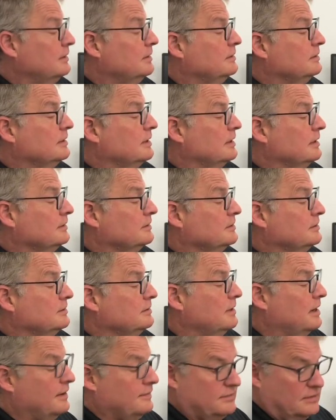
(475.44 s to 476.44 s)
to
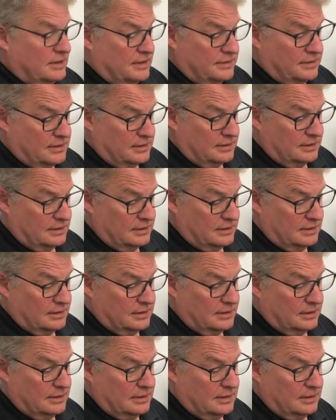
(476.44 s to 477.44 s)
L2, I have nothing.
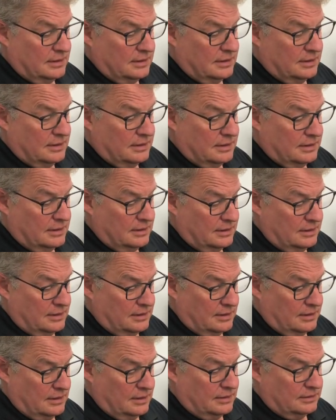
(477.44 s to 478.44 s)

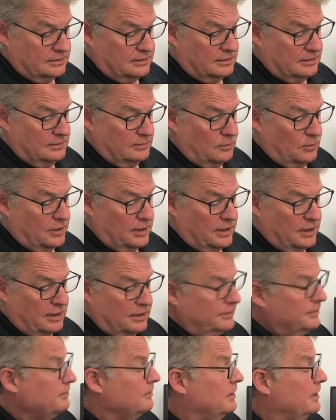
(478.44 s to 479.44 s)
L1,
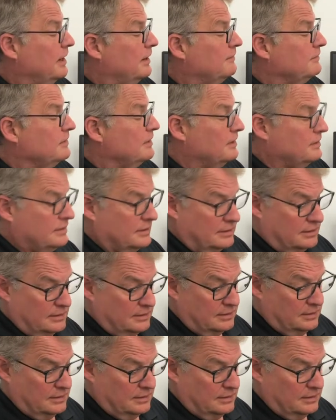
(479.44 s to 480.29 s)
L3, I have nothing.